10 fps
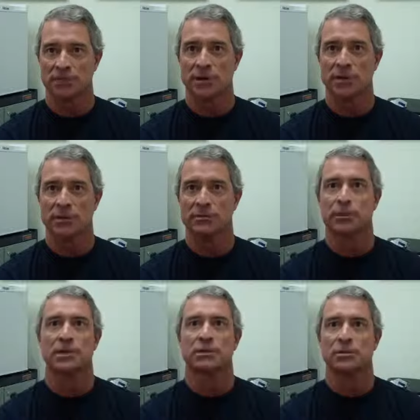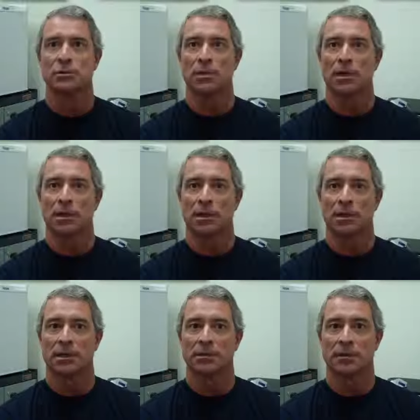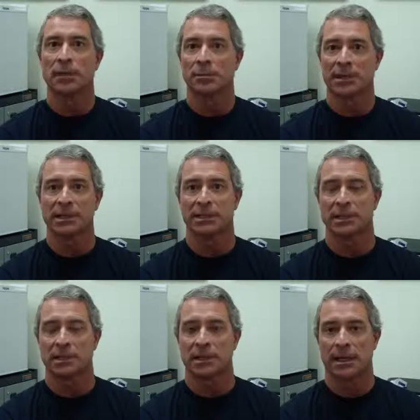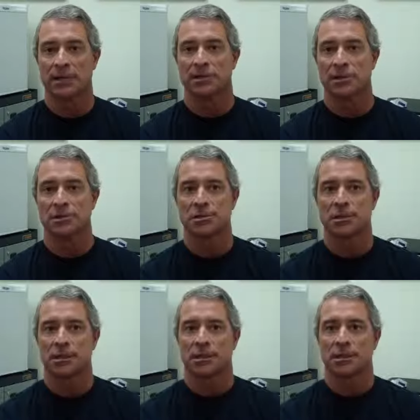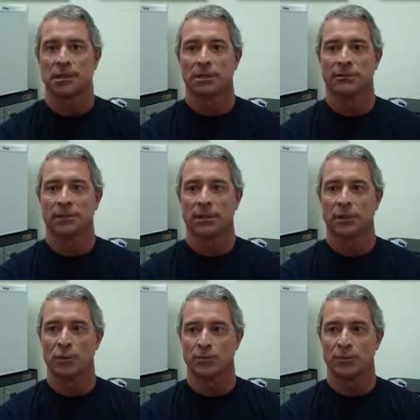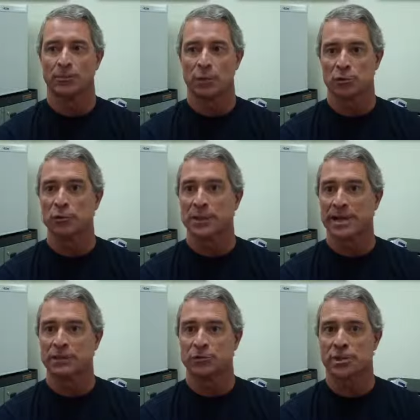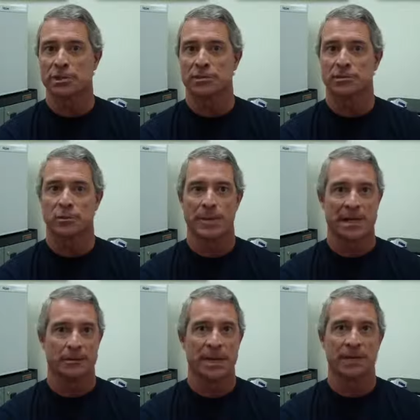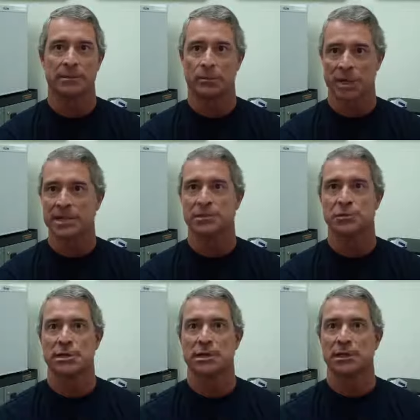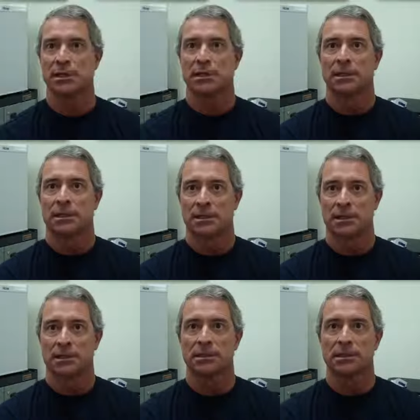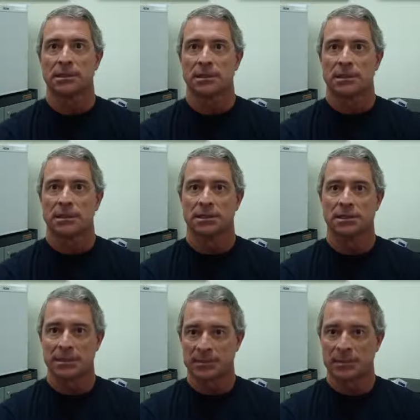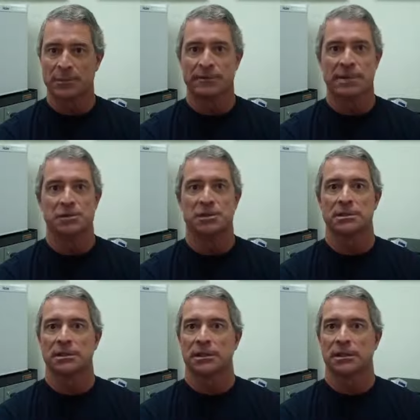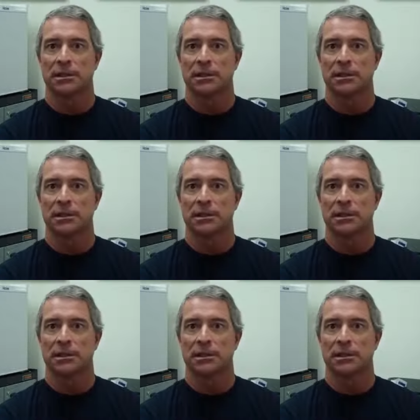just veterans, but to the public at large, both for post-traumatic stress, traumatic brain injury, sleep deprivation,